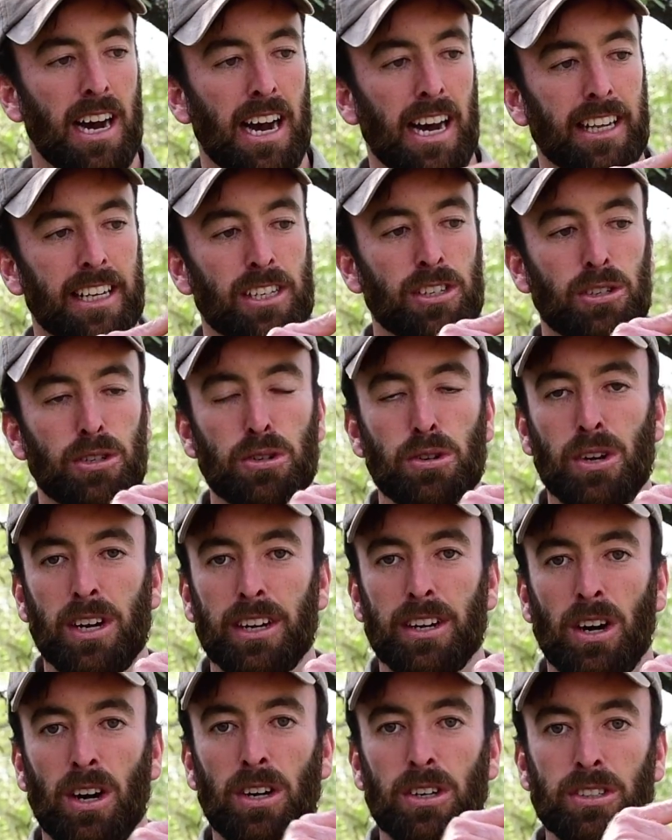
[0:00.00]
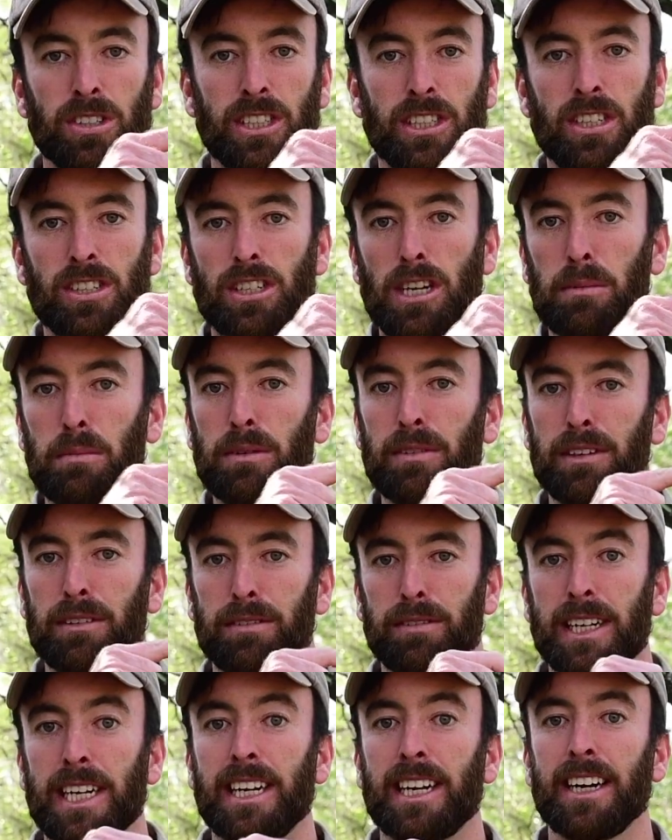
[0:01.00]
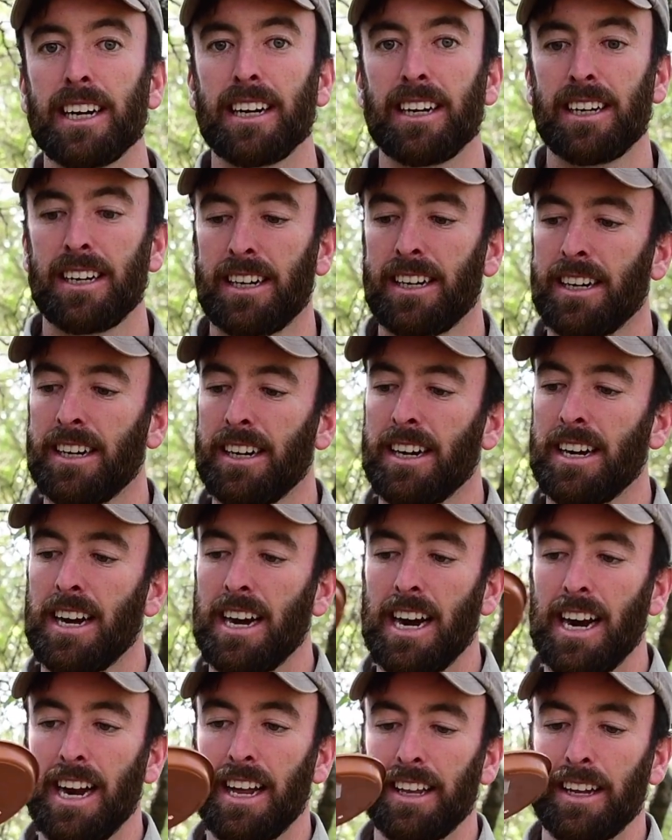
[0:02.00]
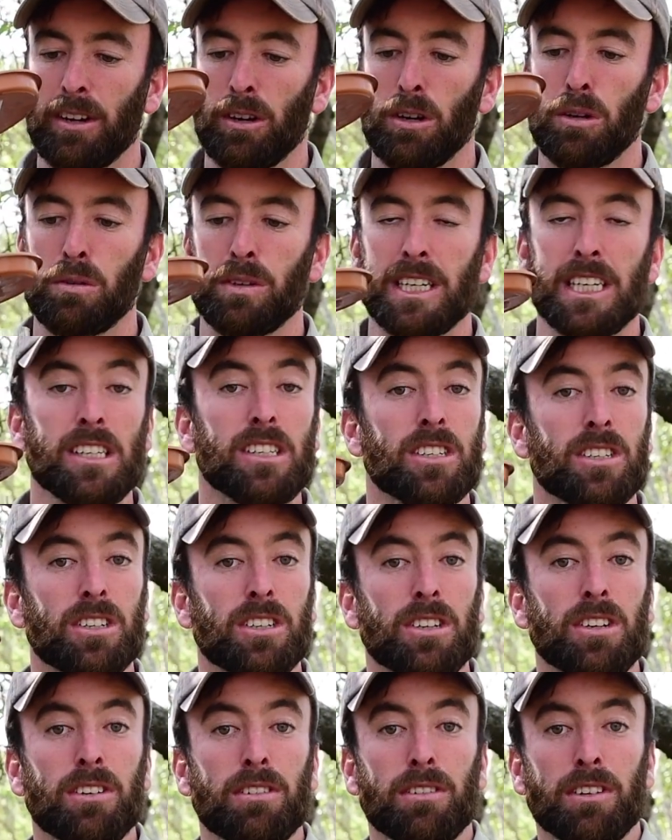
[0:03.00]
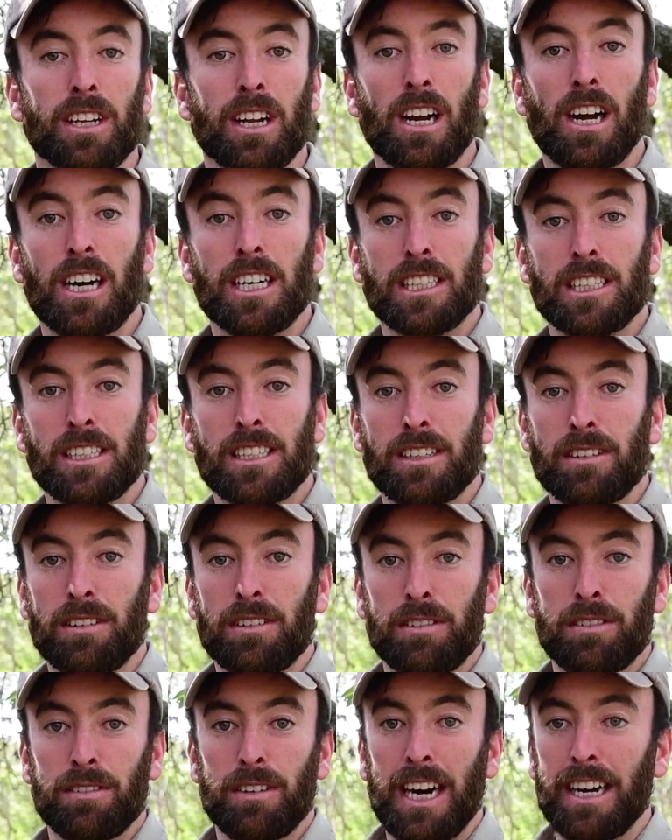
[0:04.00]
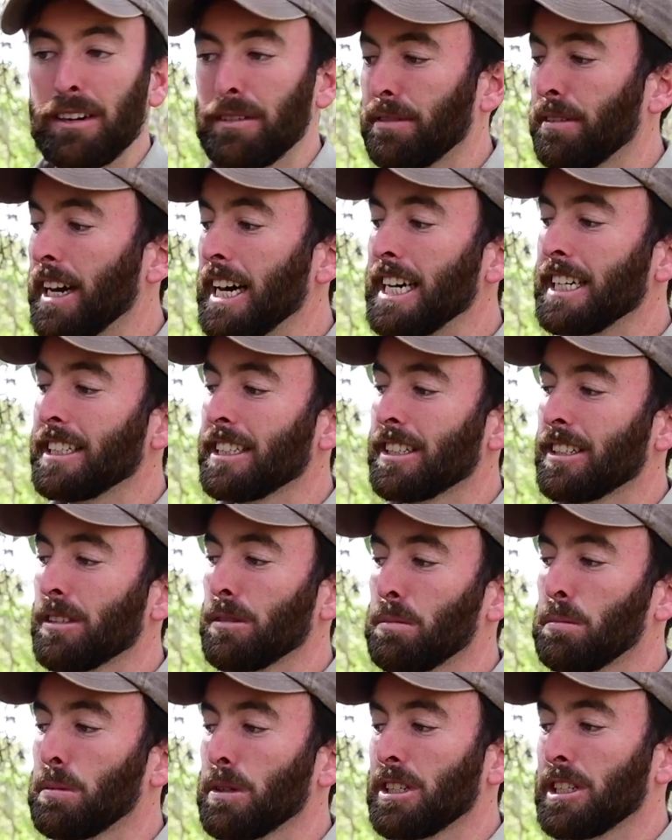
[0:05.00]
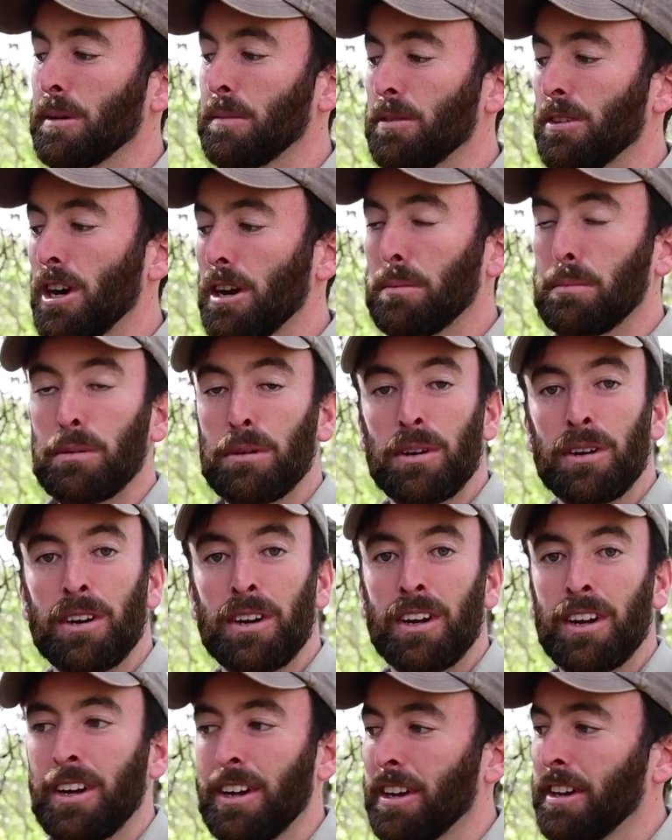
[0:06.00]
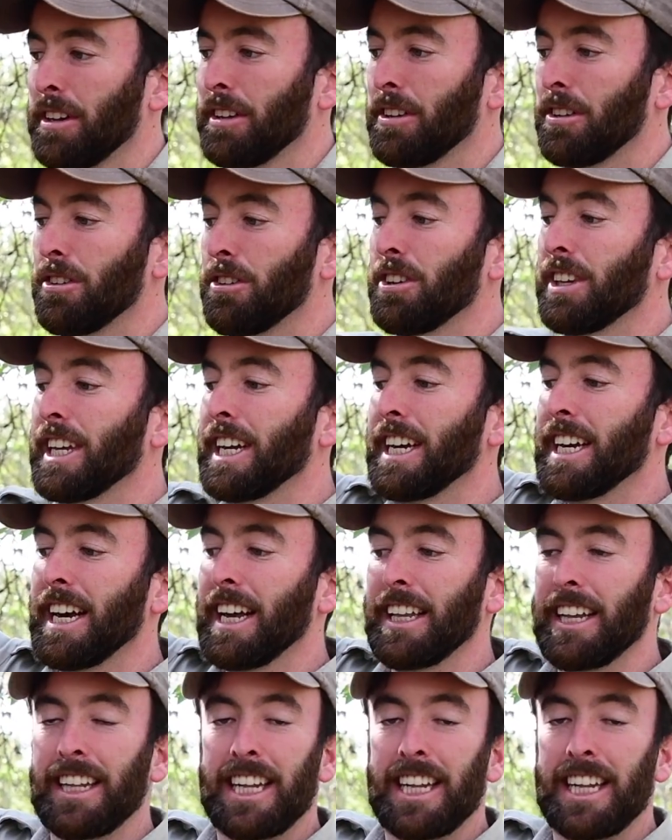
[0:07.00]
and then two little holes at the top of the feeder and then all we need to do for the last final phase is to put some rope through there and